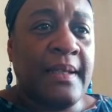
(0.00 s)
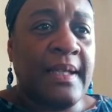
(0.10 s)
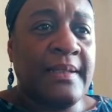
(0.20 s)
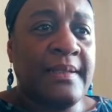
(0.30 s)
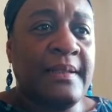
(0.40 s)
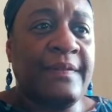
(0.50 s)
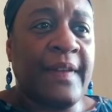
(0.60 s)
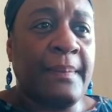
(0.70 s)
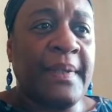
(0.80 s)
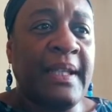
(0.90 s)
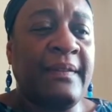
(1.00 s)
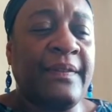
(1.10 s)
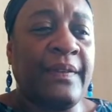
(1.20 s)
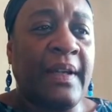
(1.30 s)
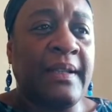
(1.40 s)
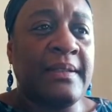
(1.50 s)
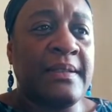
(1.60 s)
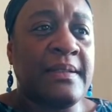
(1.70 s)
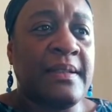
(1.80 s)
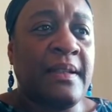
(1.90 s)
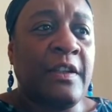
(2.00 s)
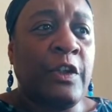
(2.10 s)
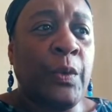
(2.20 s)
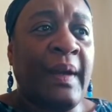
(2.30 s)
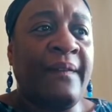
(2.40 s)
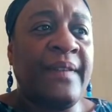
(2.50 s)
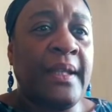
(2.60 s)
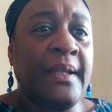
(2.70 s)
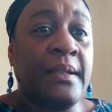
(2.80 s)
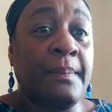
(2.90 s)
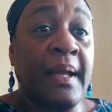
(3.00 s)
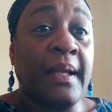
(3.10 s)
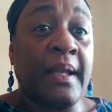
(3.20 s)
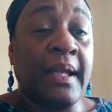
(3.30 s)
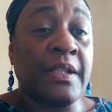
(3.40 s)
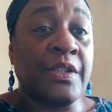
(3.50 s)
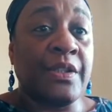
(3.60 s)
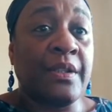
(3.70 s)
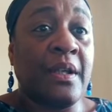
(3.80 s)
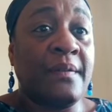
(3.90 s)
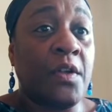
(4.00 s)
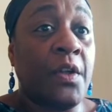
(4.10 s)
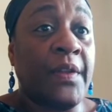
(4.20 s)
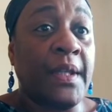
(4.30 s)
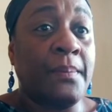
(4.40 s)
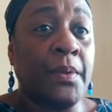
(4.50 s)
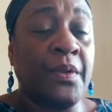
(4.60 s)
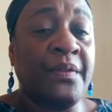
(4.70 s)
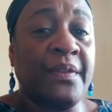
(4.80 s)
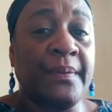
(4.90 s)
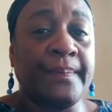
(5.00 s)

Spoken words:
And to the family and friends who are feeling the backlash of all the above.